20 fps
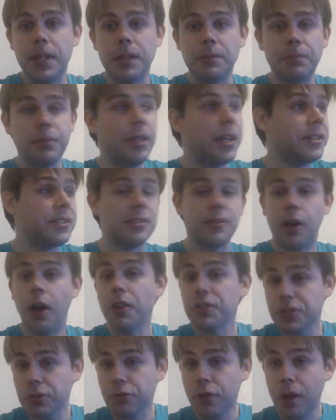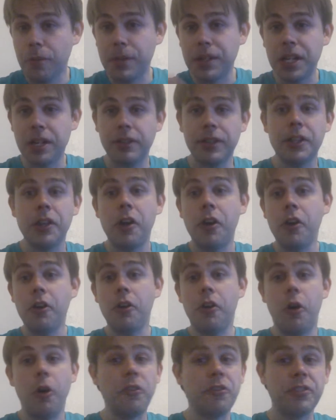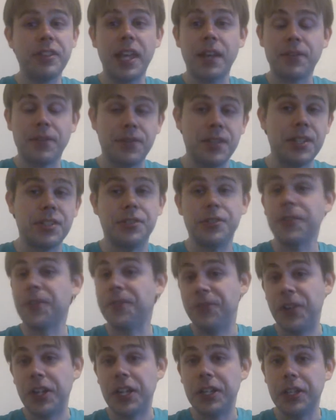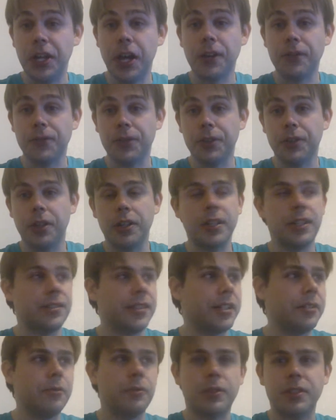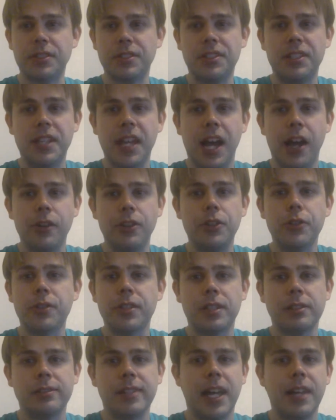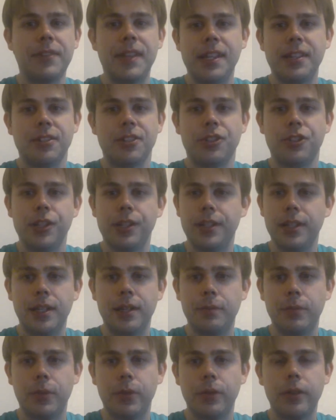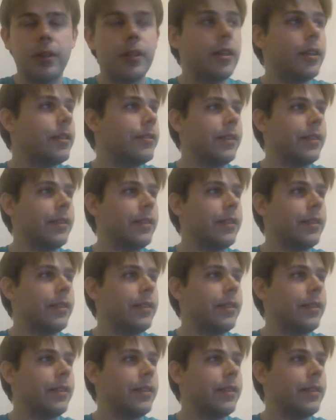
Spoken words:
And plus, also Romanelli, hopefully after this, you're fucking gone for good, because I don't see how you can allow that shit anymore.